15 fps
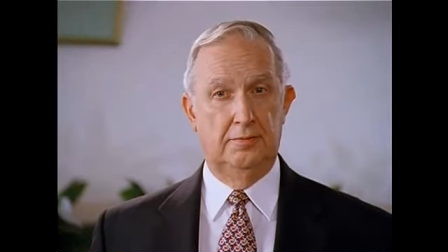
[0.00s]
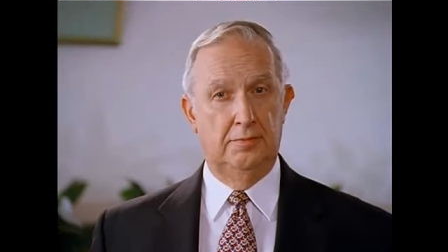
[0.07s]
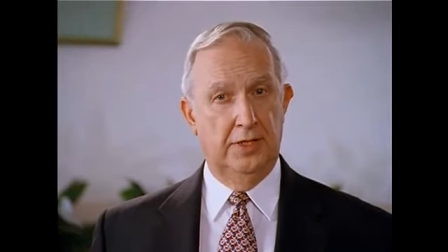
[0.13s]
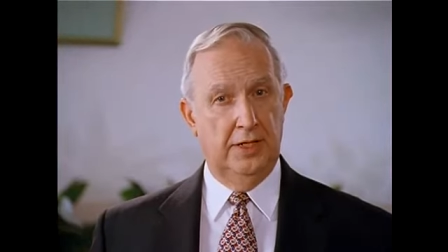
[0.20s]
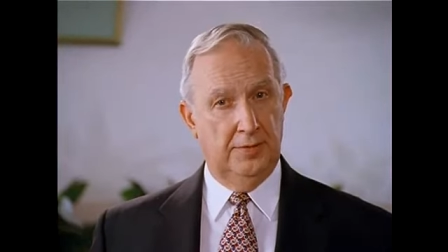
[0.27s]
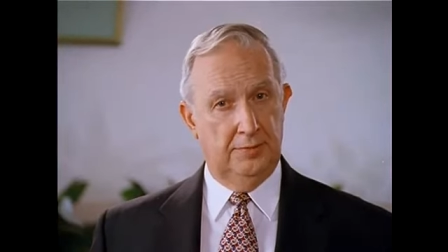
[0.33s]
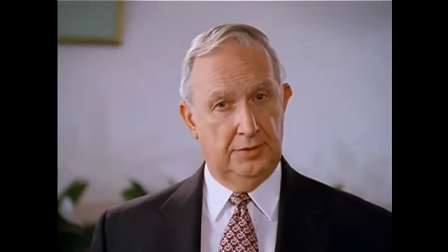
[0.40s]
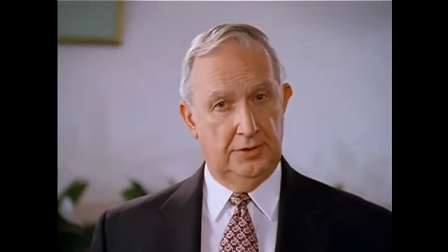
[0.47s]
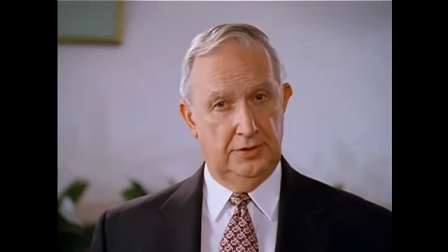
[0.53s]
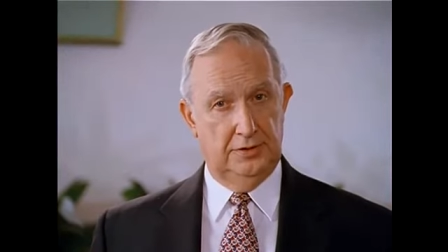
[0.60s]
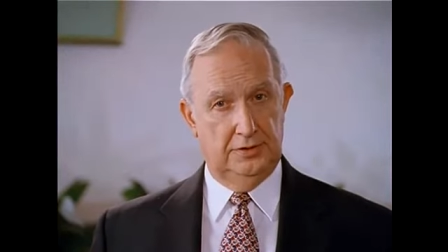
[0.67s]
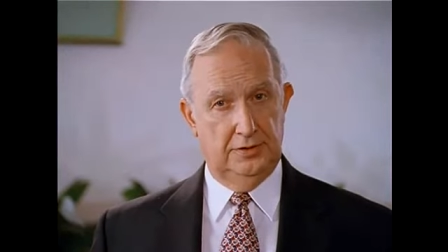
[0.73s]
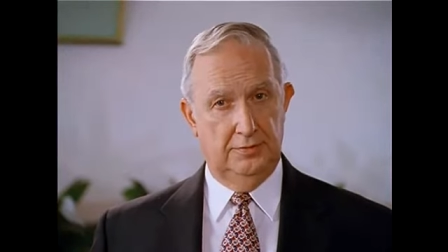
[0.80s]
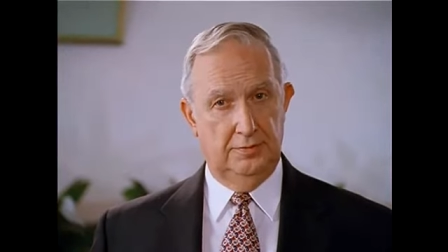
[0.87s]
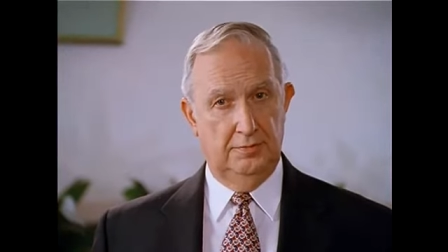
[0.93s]

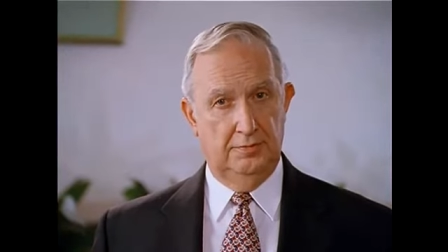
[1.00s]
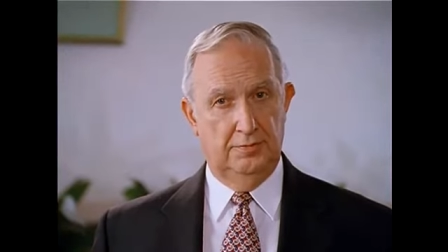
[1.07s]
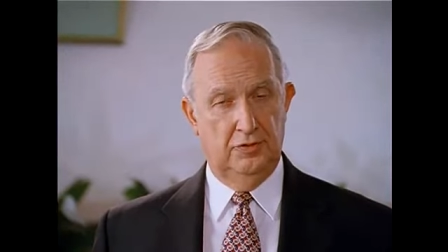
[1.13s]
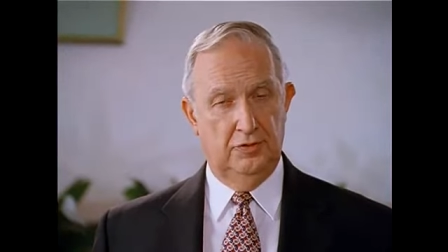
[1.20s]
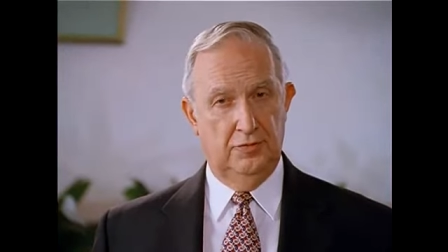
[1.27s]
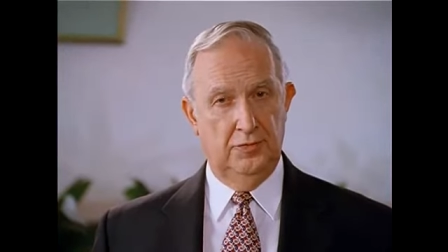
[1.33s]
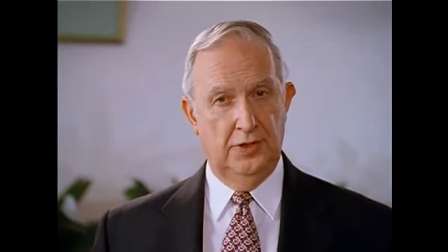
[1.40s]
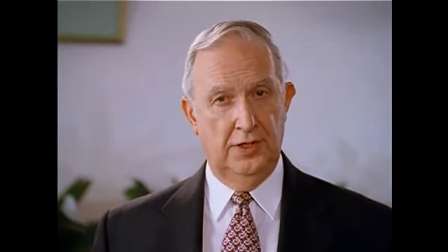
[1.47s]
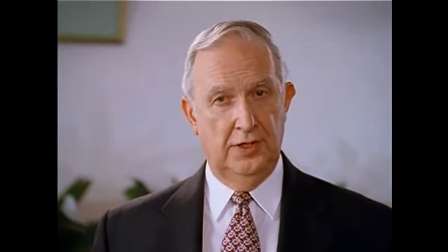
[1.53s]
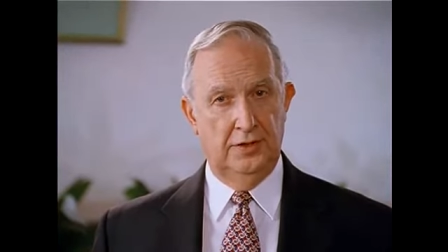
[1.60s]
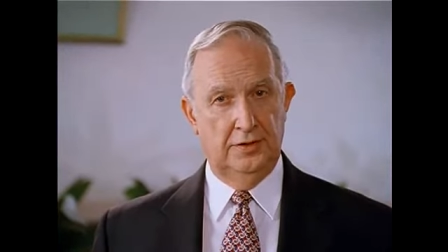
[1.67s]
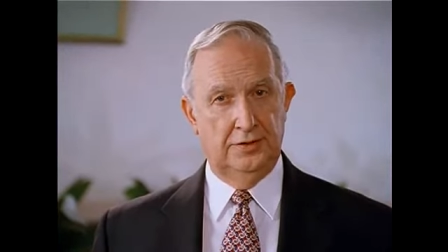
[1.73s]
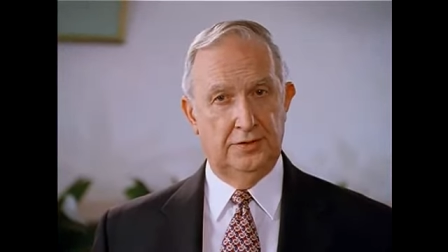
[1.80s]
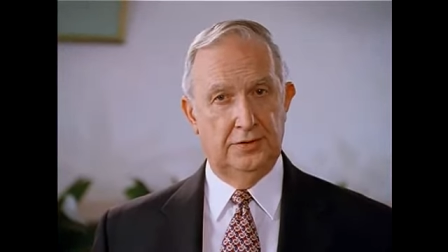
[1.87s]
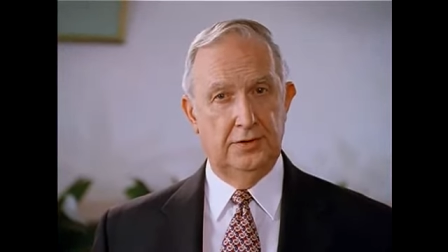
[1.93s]
baptism
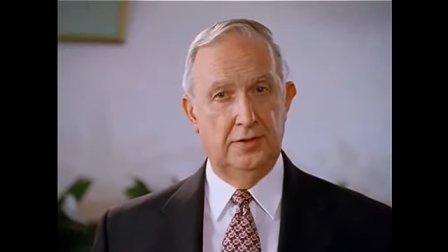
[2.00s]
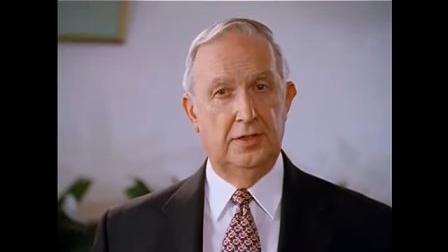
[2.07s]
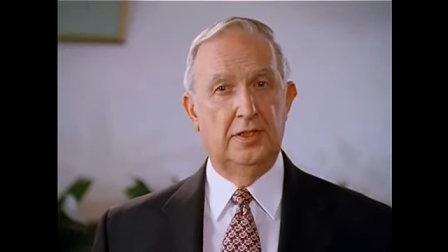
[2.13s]
provides